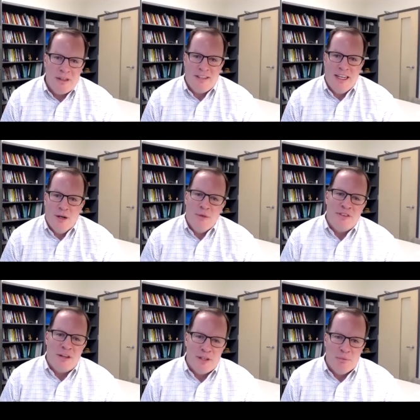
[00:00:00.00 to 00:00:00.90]
extent almost
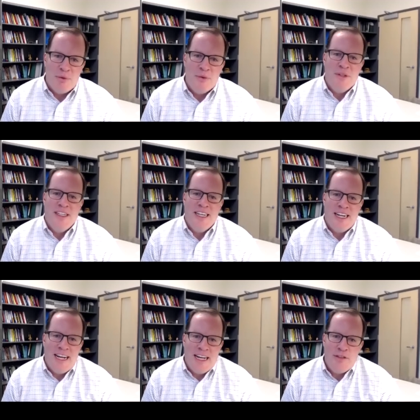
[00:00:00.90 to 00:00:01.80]
every employee
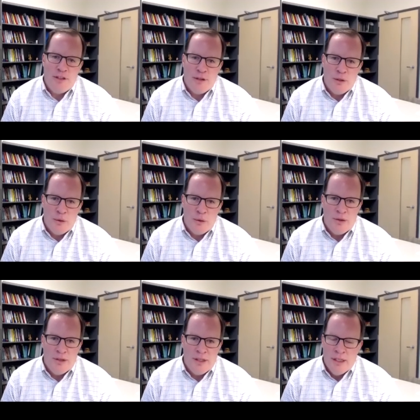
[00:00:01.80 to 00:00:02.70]
has their
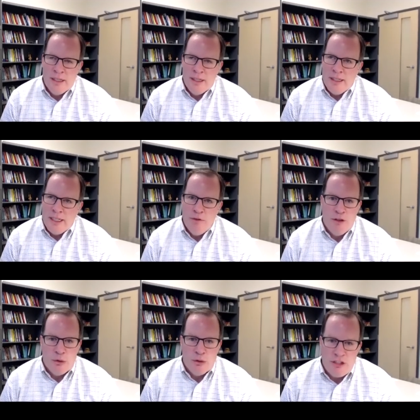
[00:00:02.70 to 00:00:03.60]
own
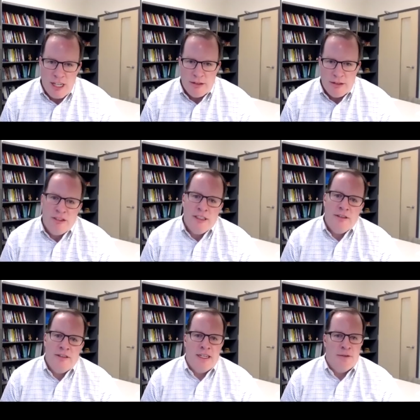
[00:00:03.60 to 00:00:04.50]
individual
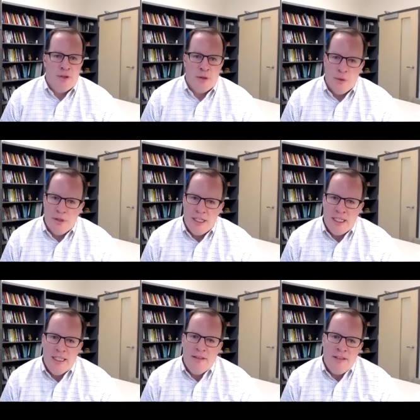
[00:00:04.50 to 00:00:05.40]
challenges they have their own
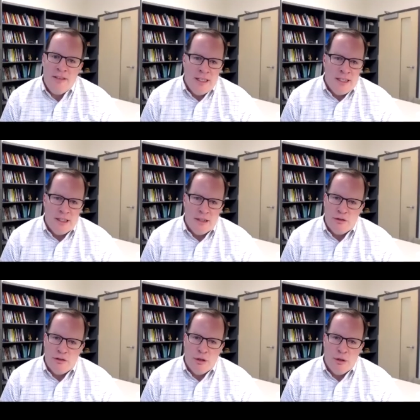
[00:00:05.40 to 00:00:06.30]
needs you know
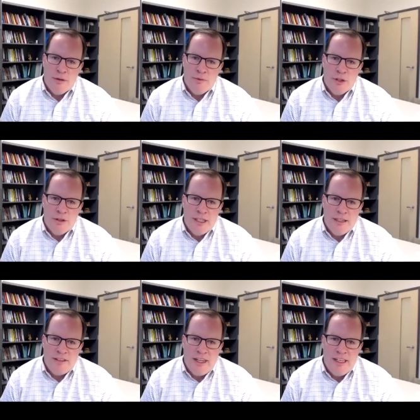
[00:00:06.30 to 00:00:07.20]
so really
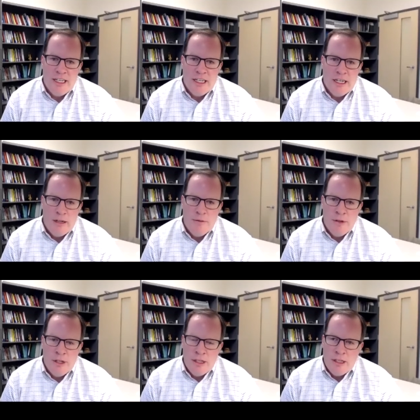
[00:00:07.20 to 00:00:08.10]
this idea of
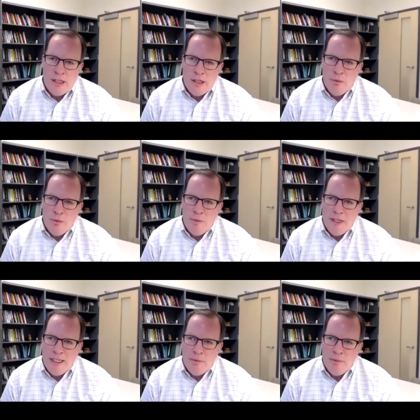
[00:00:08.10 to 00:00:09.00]
you know we